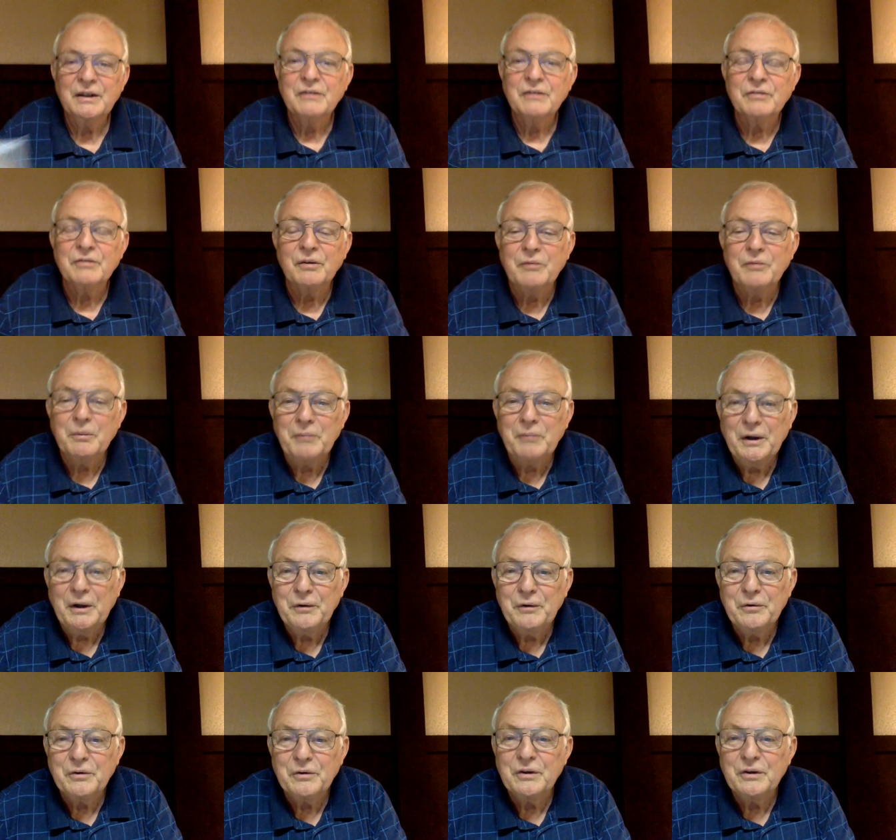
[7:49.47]
from the
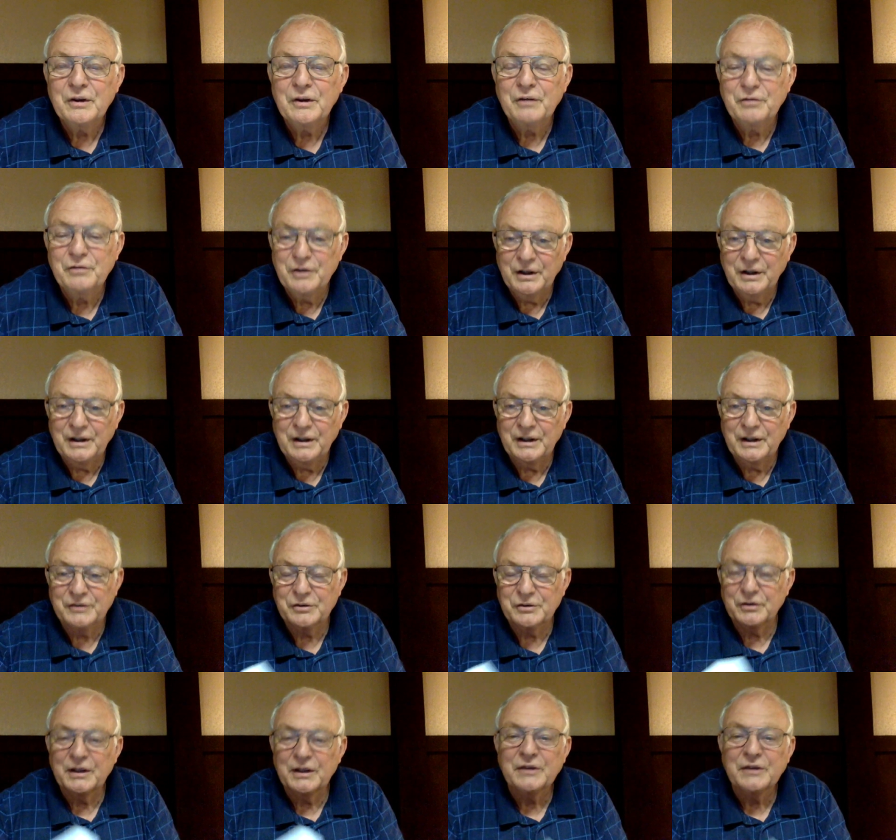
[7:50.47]
mouth of God.
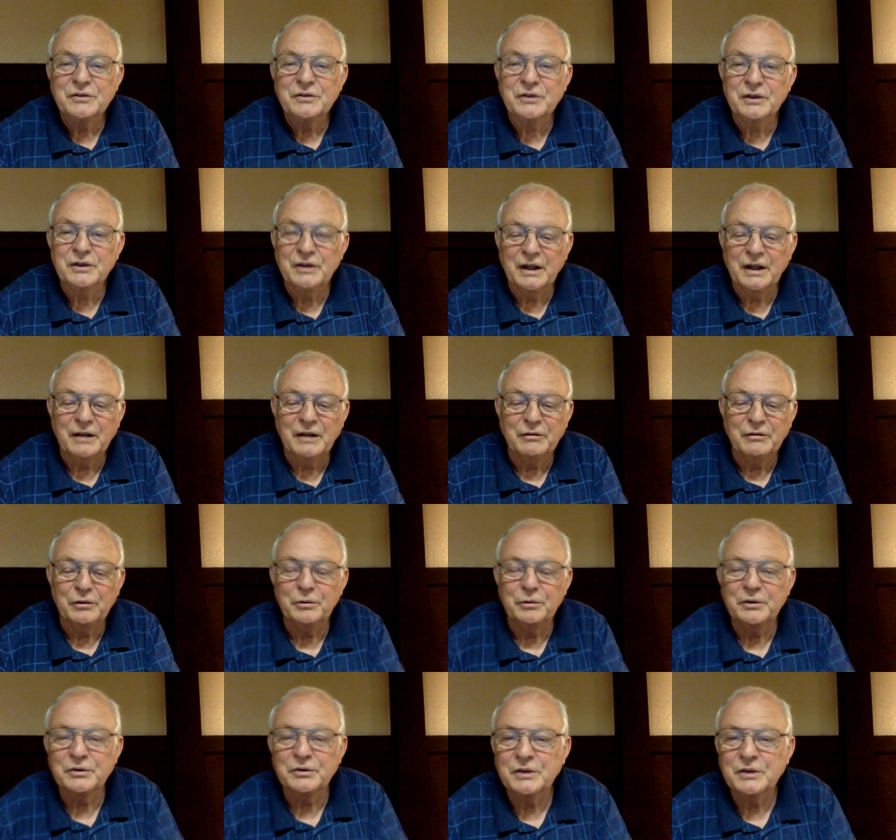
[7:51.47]
So that's the novel
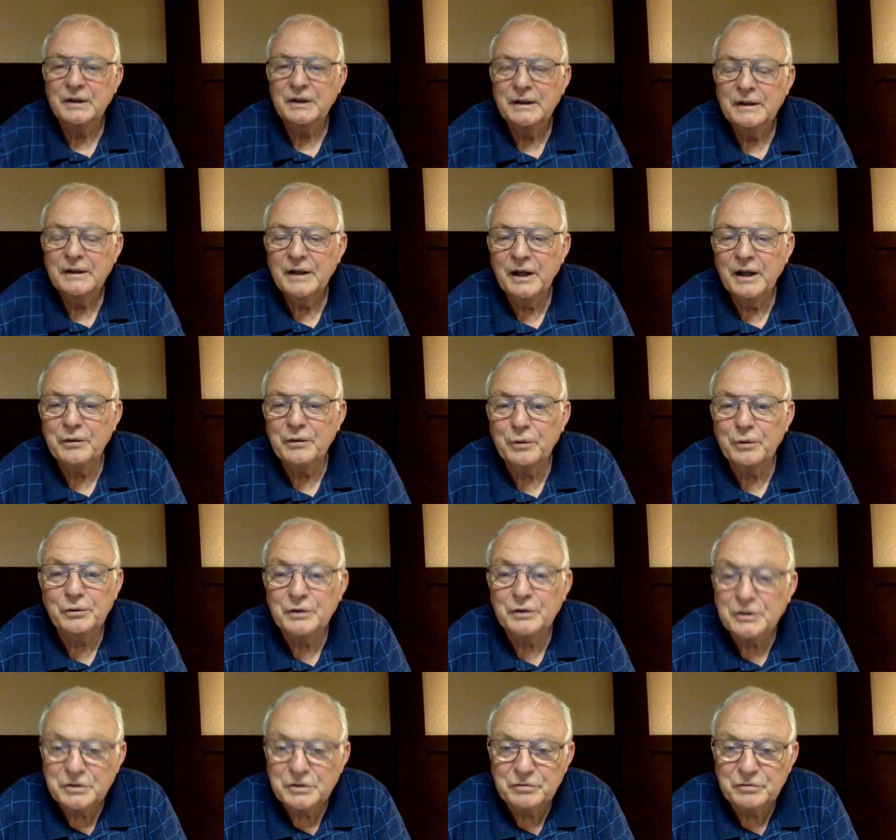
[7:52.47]
which I wrote,
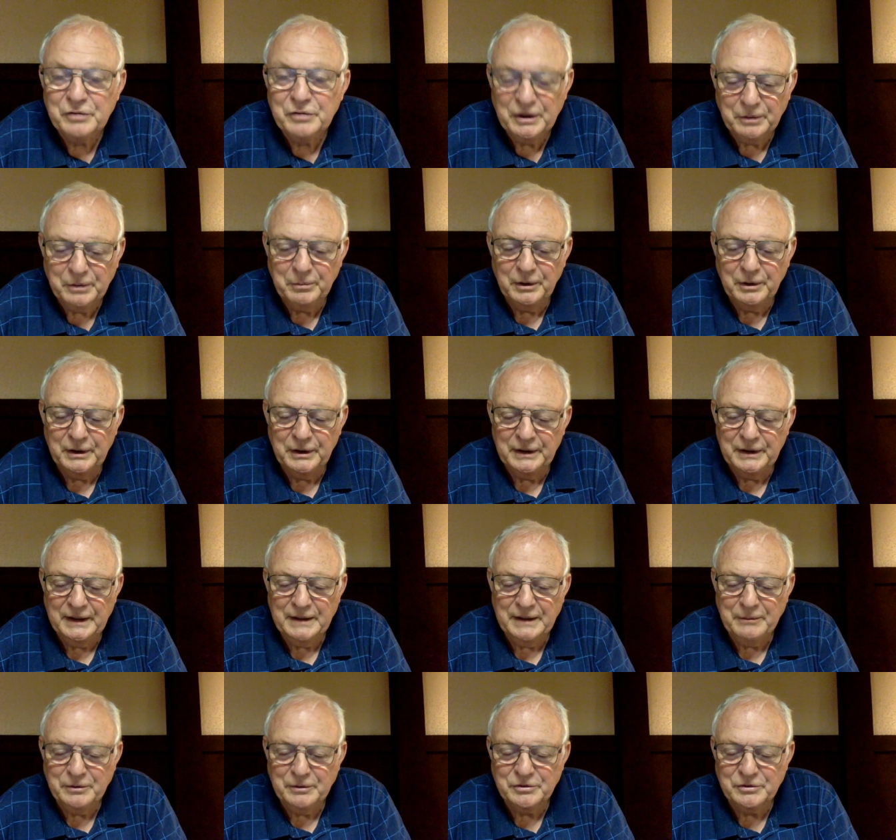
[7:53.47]
and it's available on
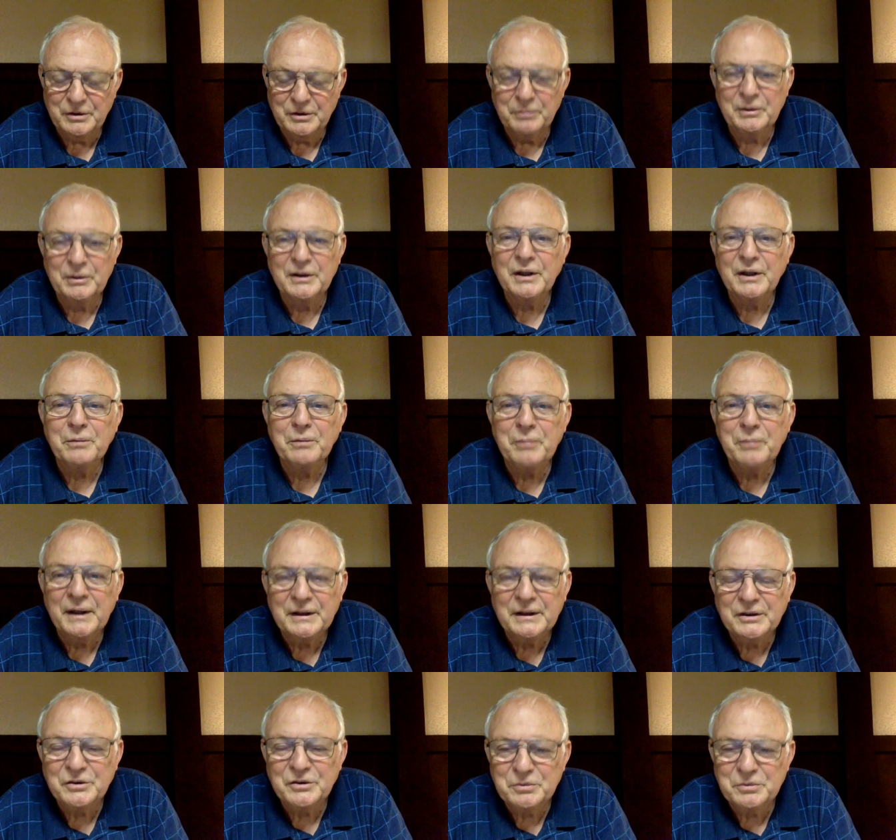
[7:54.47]
Amazon. But now
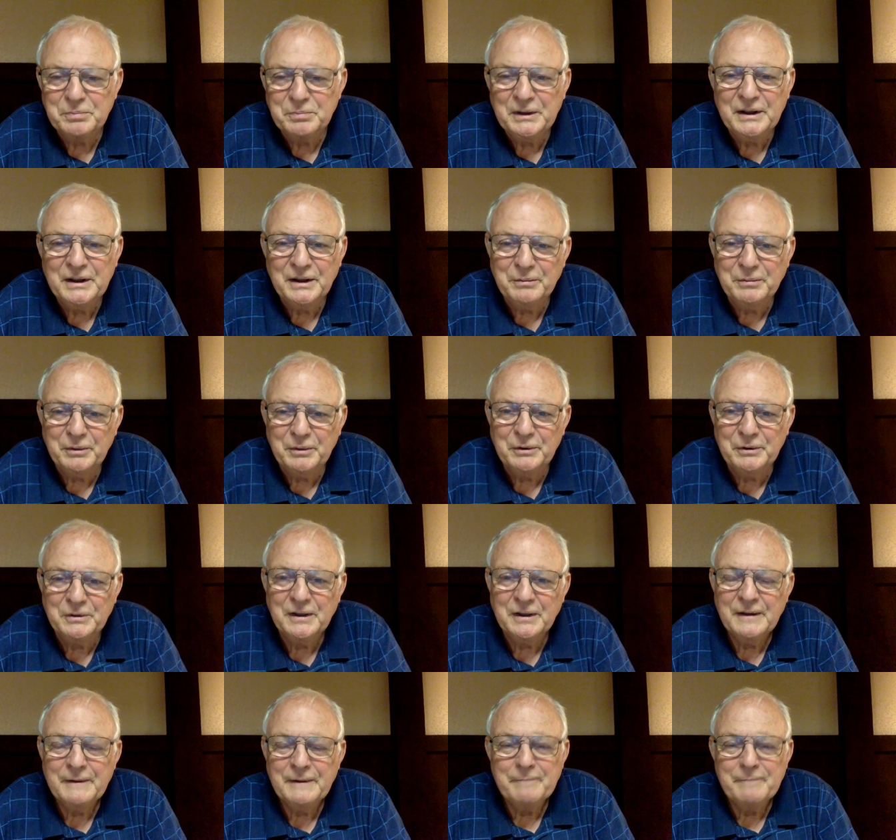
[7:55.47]
back to speaking about
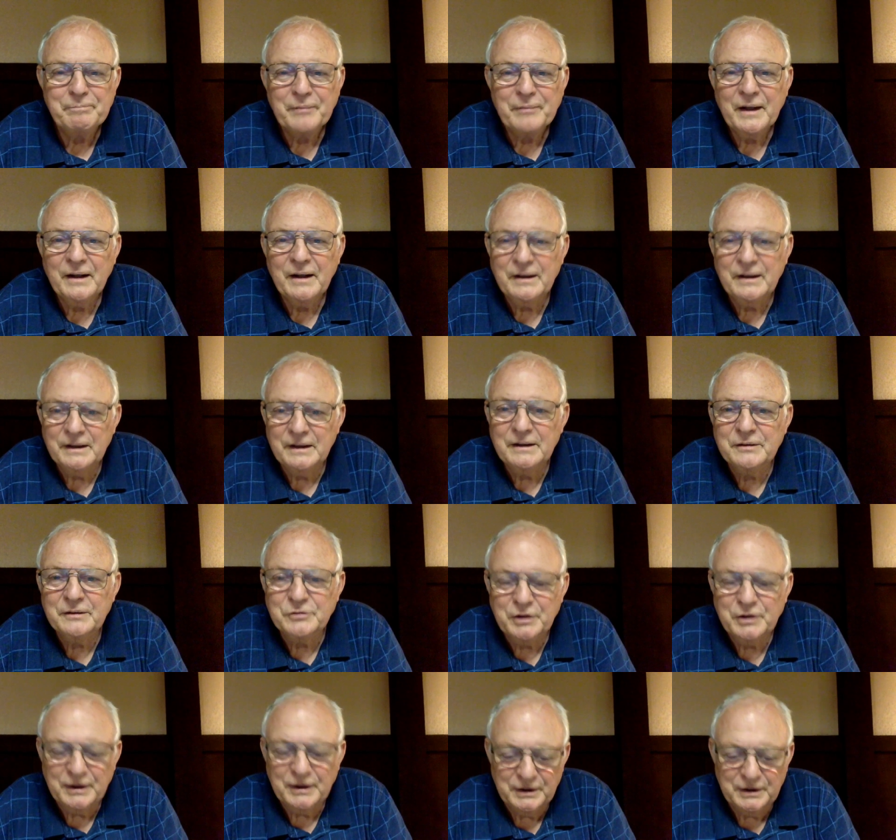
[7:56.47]
uh,
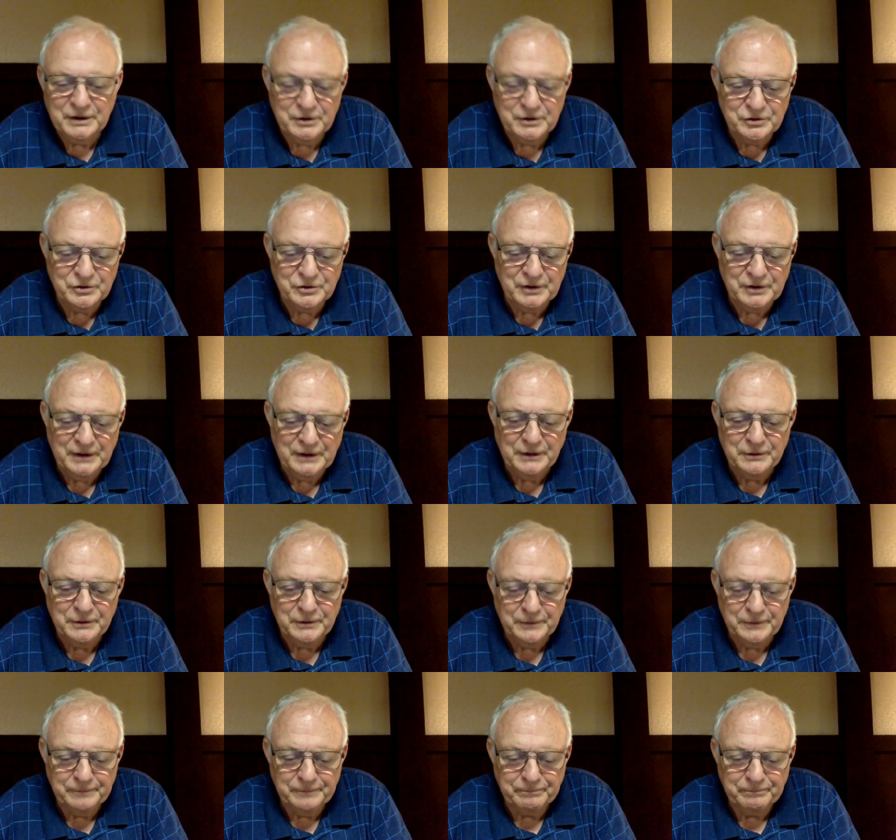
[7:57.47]
John and
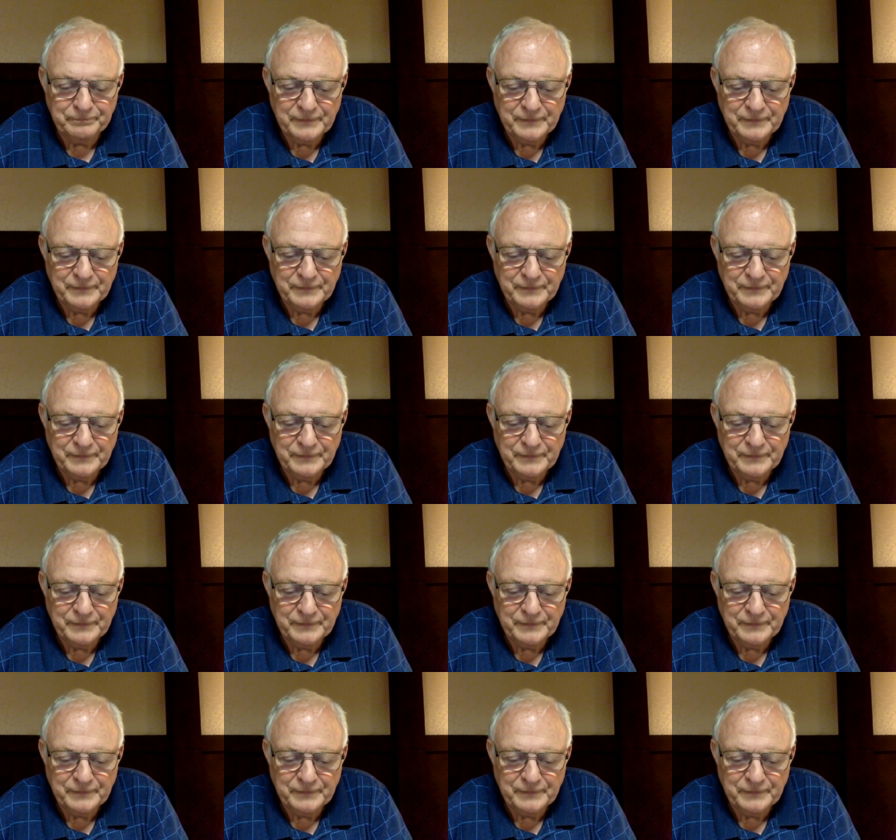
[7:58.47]
Cassandra.